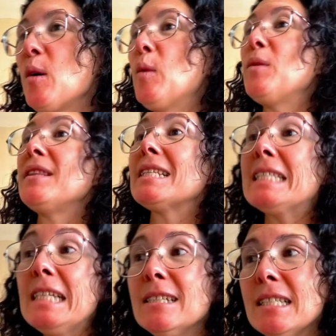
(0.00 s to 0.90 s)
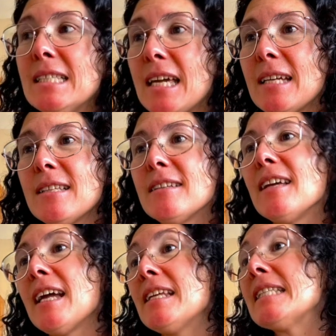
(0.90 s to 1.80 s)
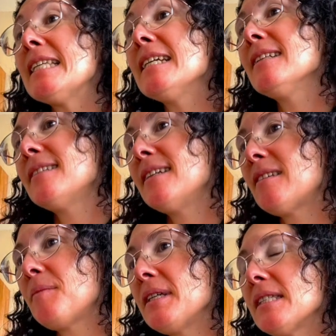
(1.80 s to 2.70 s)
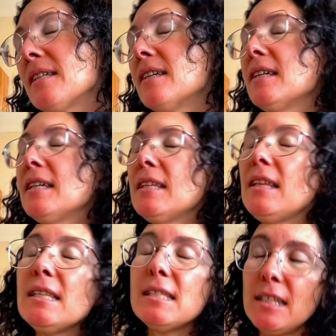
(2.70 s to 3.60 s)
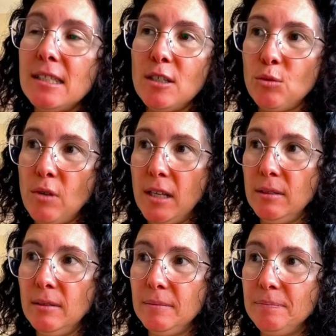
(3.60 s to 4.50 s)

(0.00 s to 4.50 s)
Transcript: with a single state and a single database, this is easier to handle.